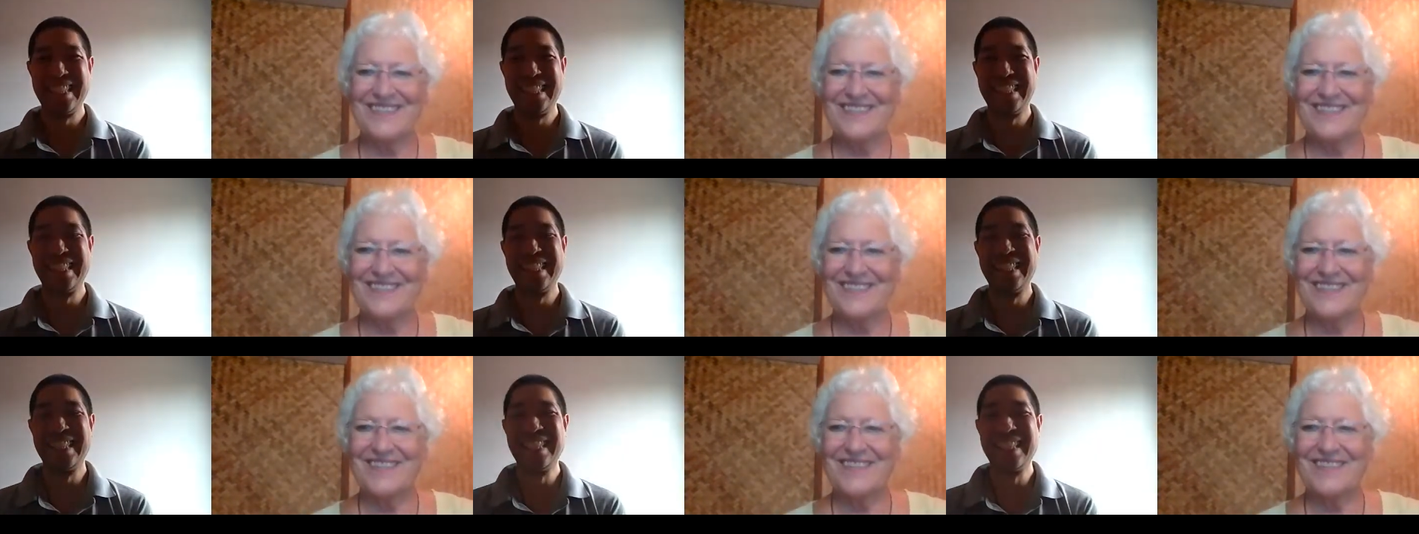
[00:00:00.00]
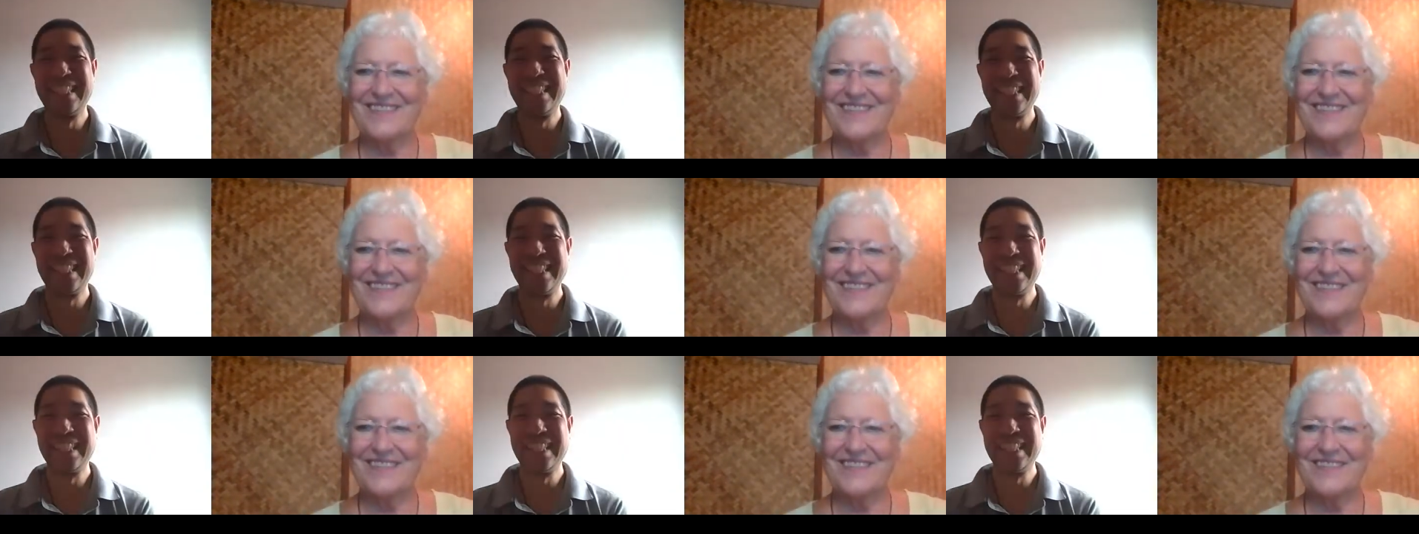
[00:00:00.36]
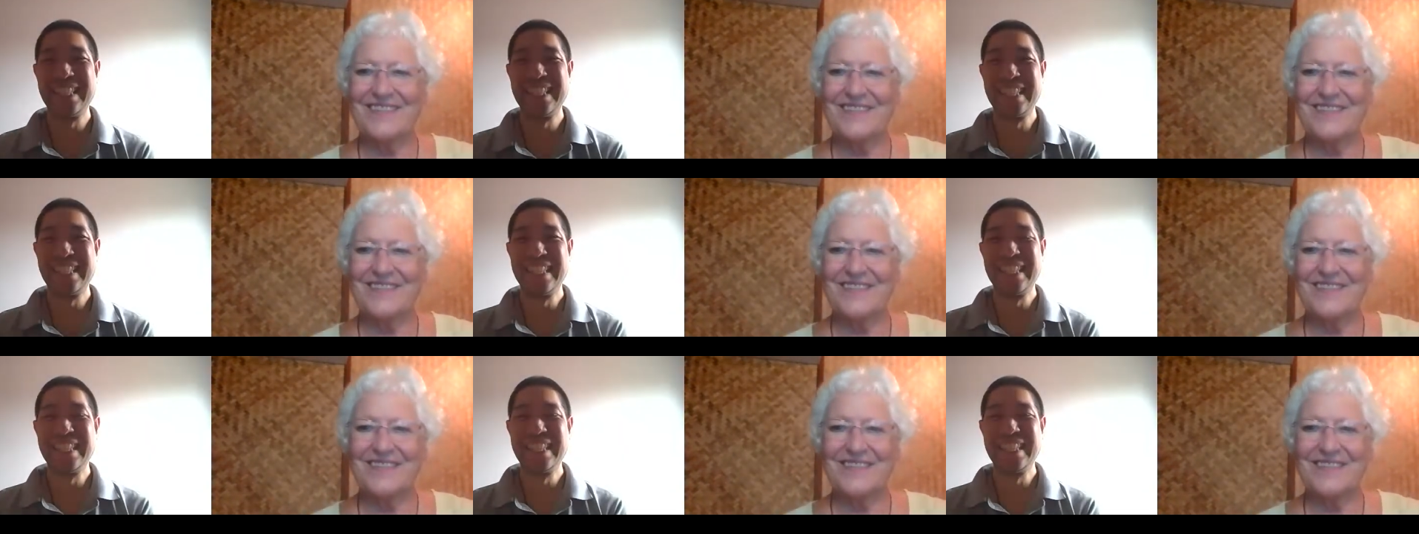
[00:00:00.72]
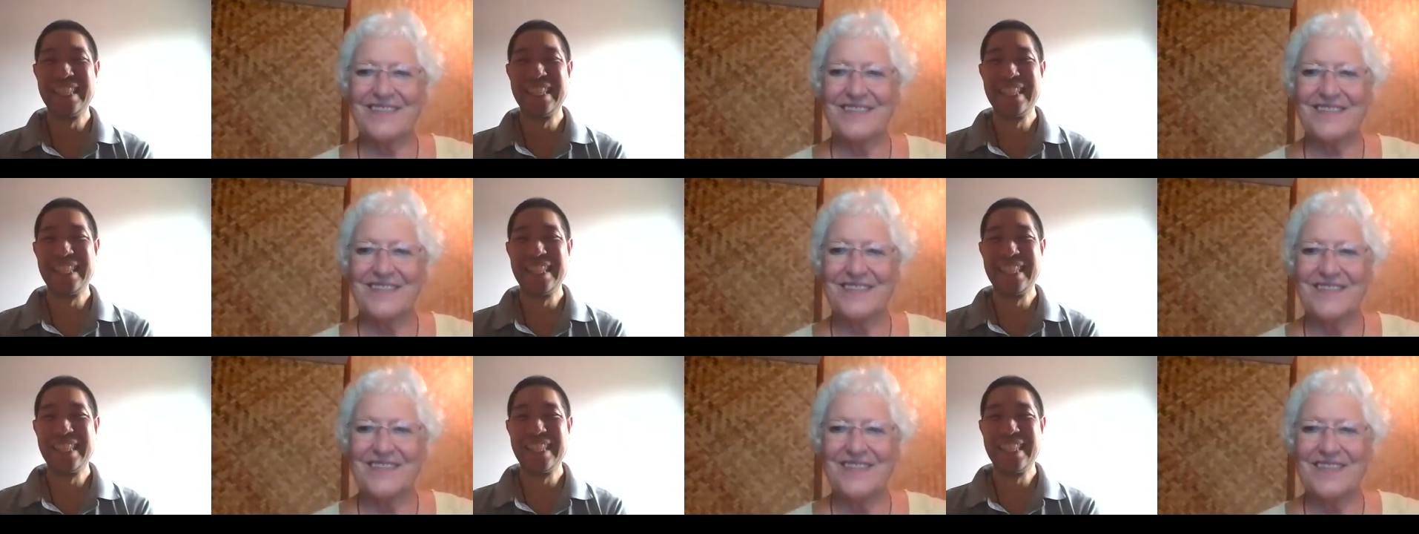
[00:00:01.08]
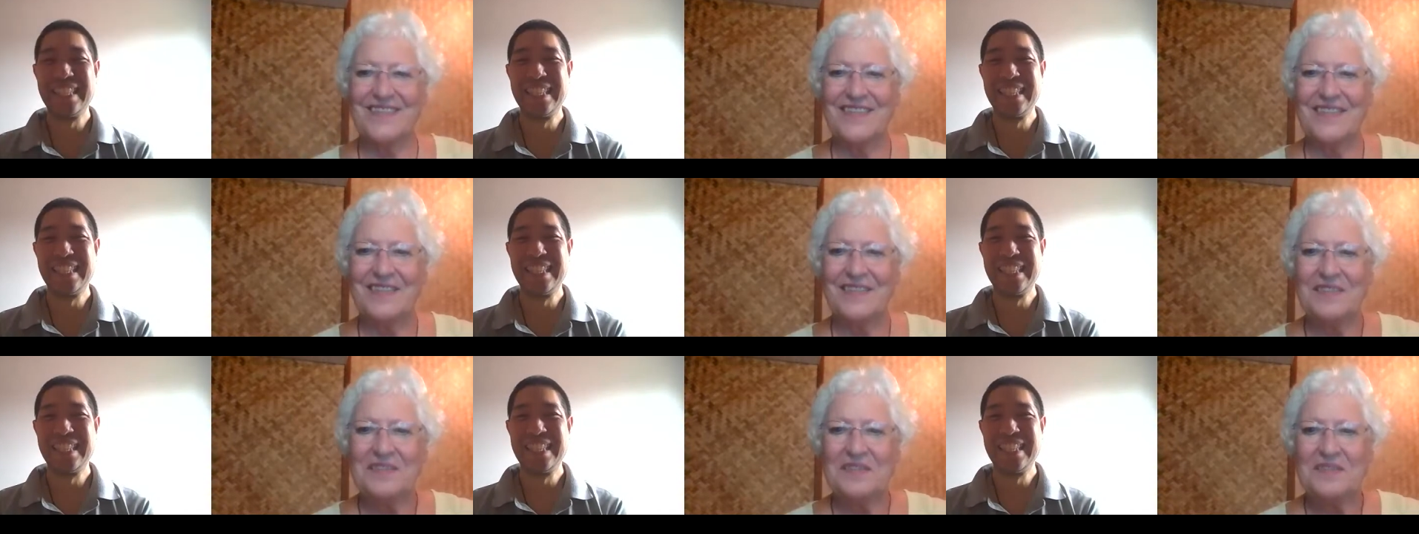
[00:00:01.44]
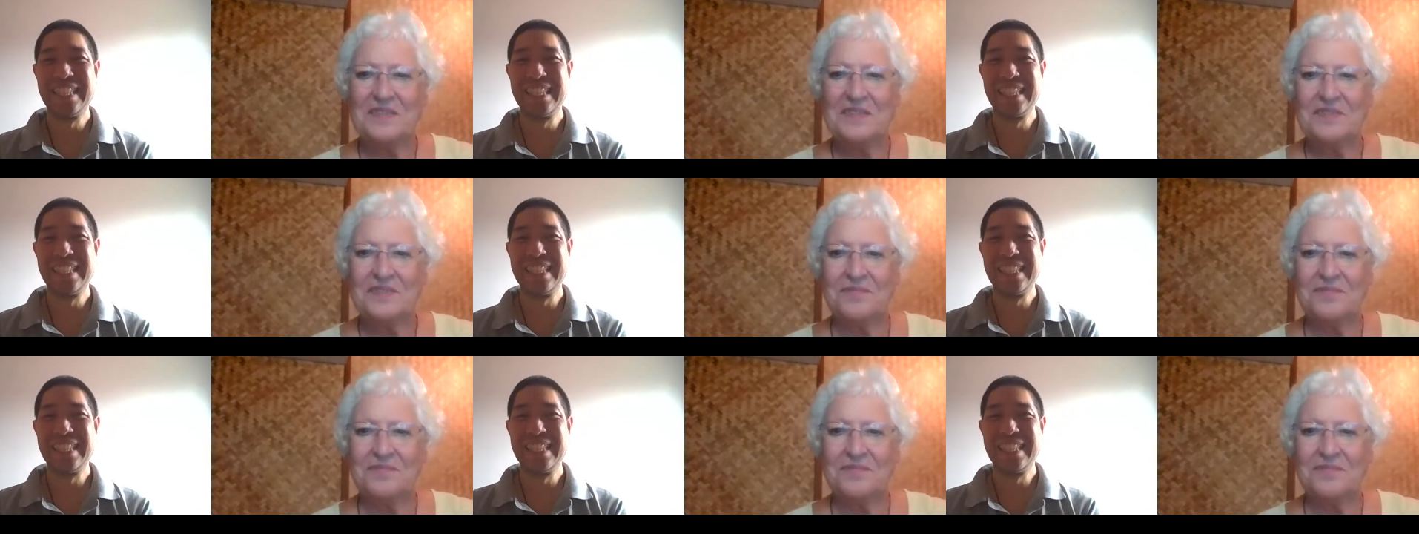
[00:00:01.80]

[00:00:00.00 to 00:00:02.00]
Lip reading: (no one is talking)